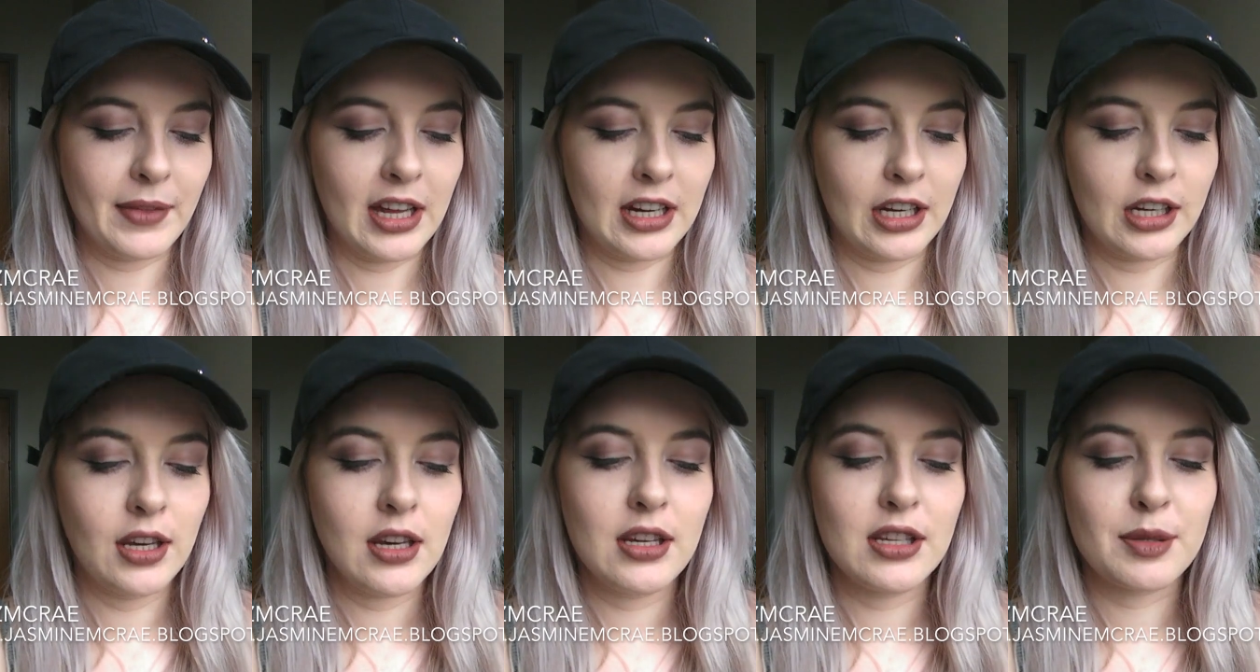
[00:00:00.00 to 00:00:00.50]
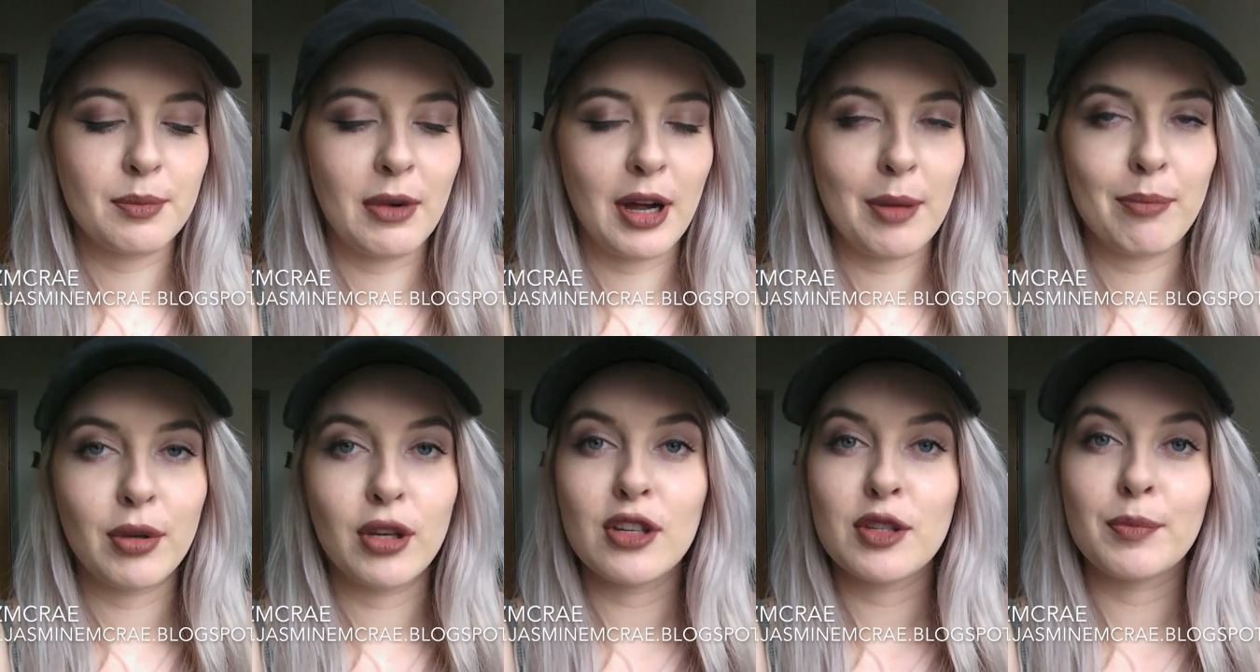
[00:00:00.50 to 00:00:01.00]
I used
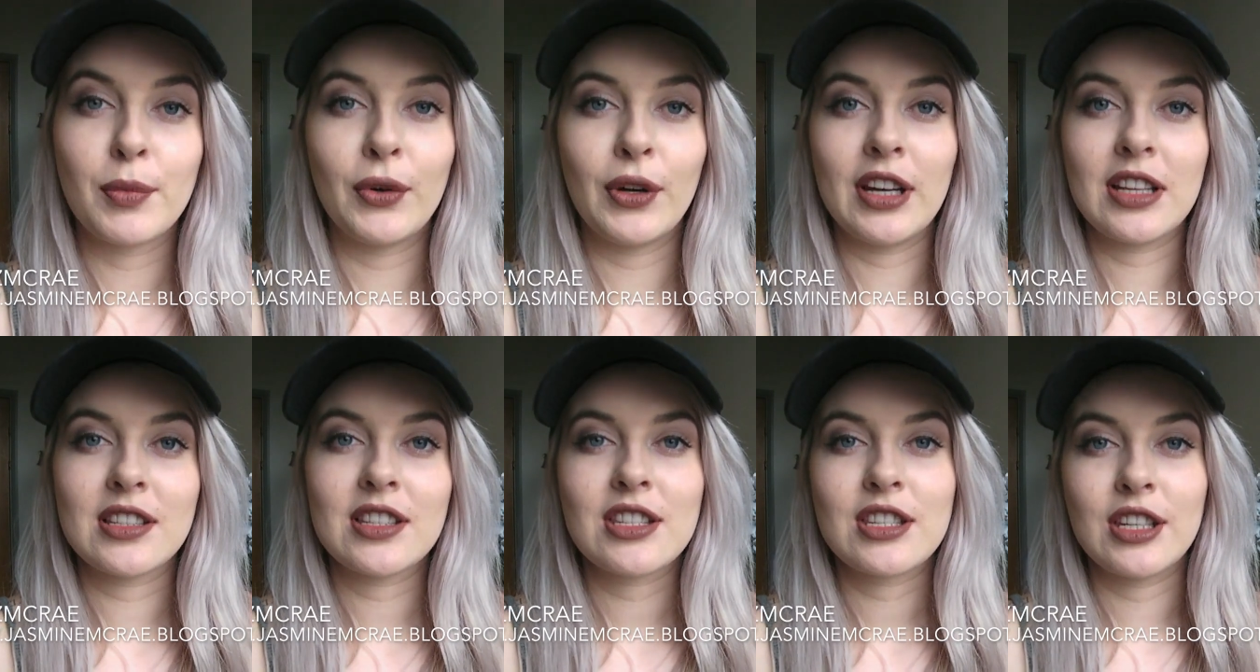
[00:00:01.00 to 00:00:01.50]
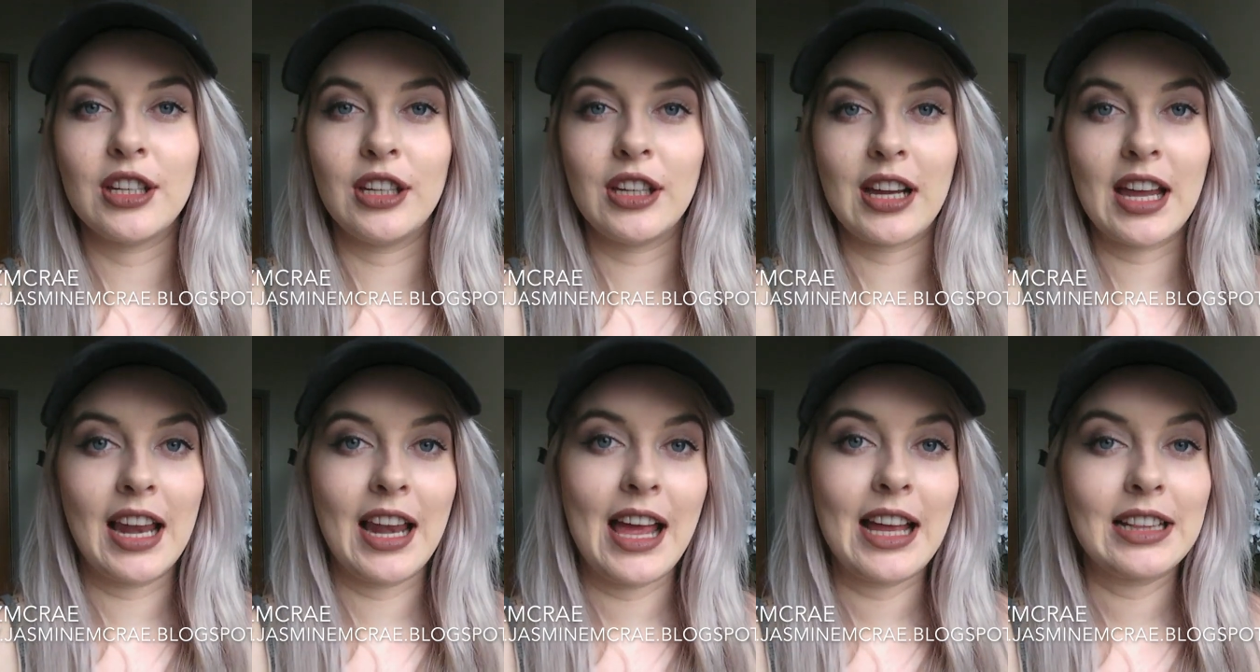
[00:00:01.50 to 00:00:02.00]
my Boots points to
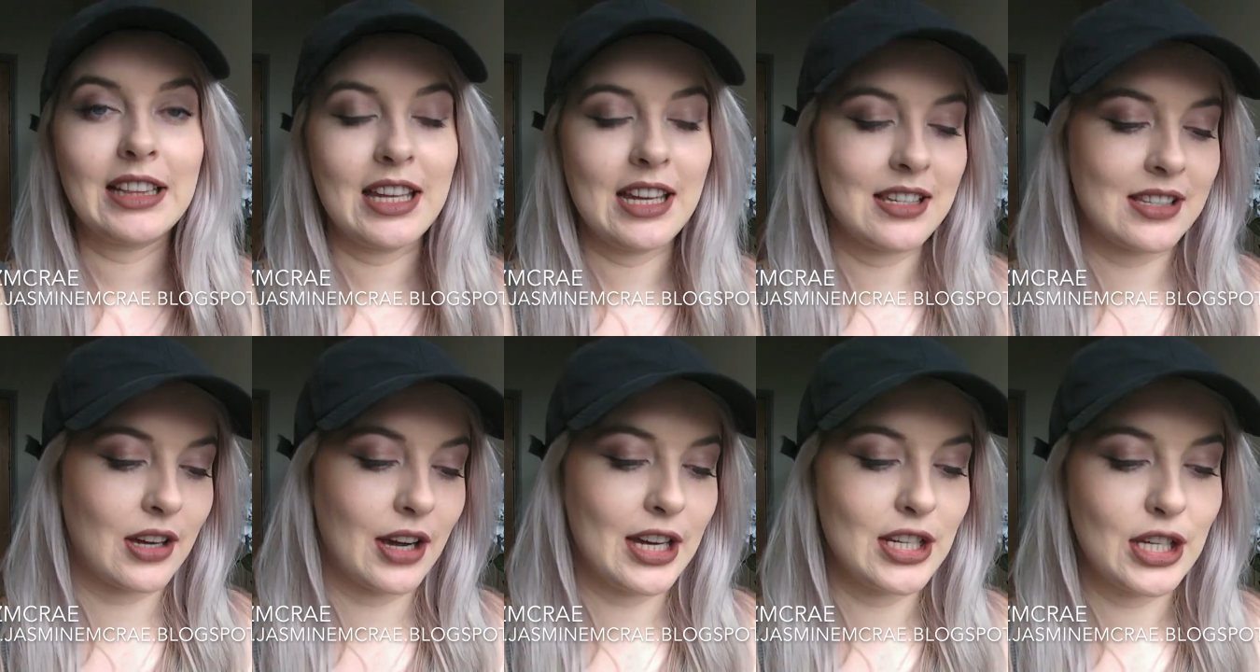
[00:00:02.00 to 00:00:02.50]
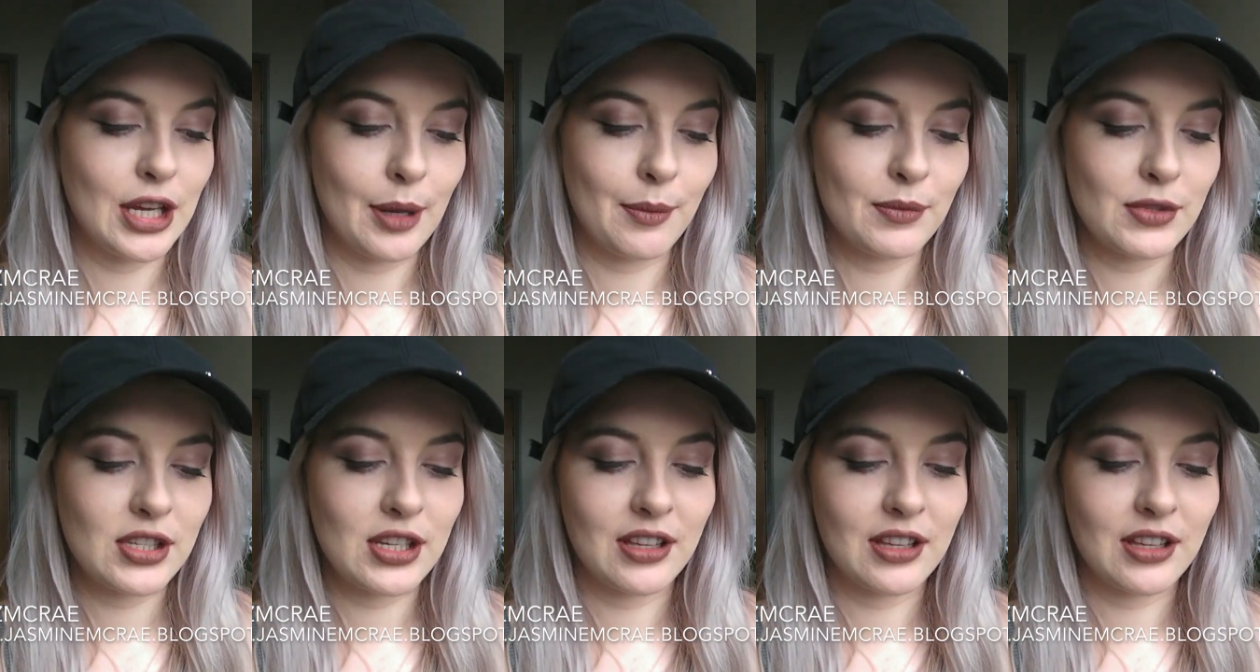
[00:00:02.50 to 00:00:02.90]
collect these items.